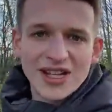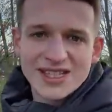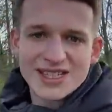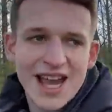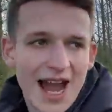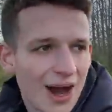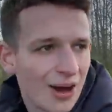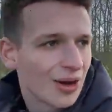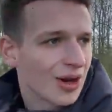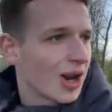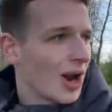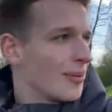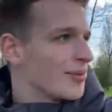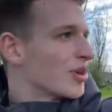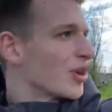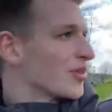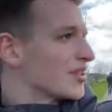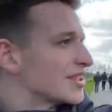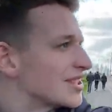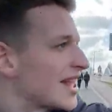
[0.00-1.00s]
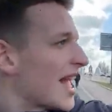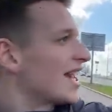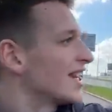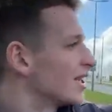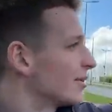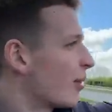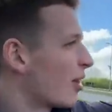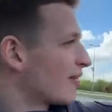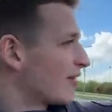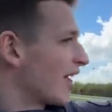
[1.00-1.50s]
set-out club. You've got the
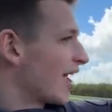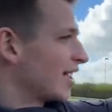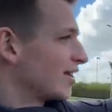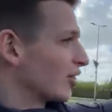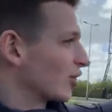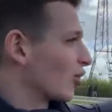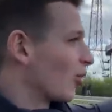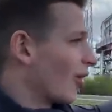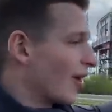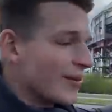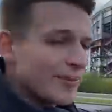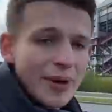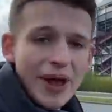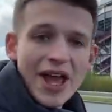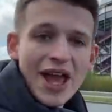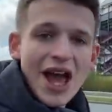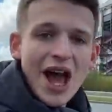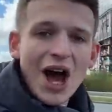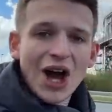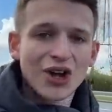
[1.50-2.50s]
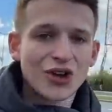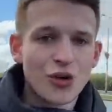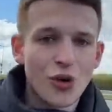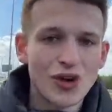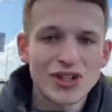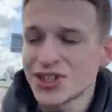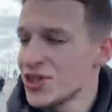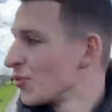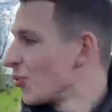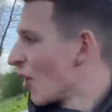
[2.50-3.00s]
stadium over here, just wait.
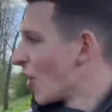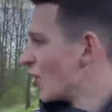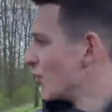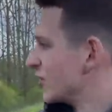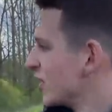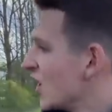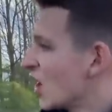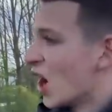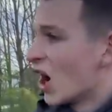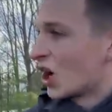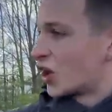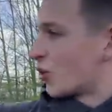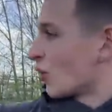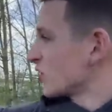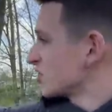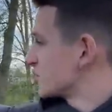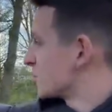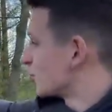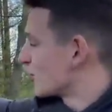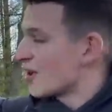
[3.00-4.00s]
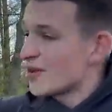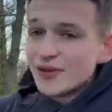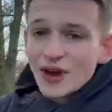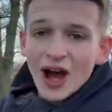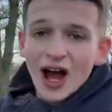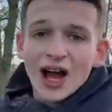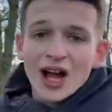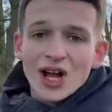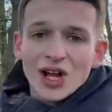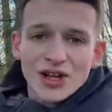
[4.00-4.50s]
Across the road, across the
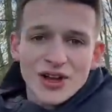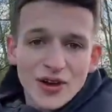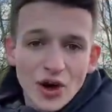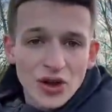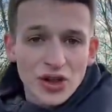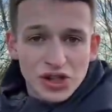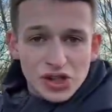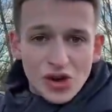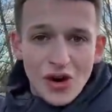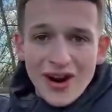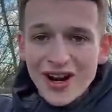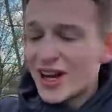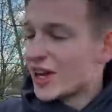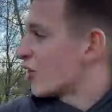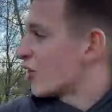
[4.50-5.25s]
river, you've got the training